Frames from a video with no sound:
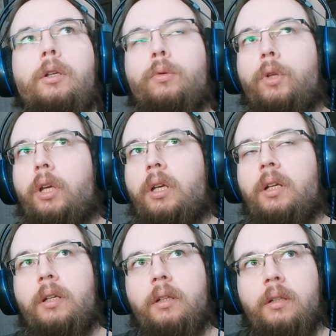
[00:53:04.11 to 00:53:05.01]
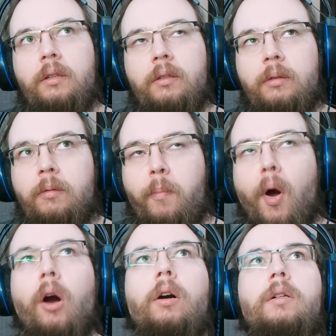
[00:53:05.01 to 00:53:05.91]
unique uh,
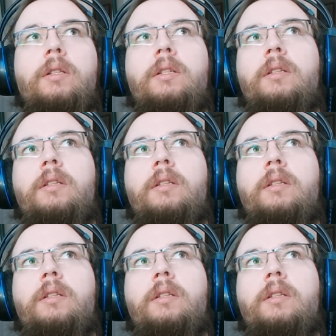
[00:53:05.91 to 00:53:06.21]
parts,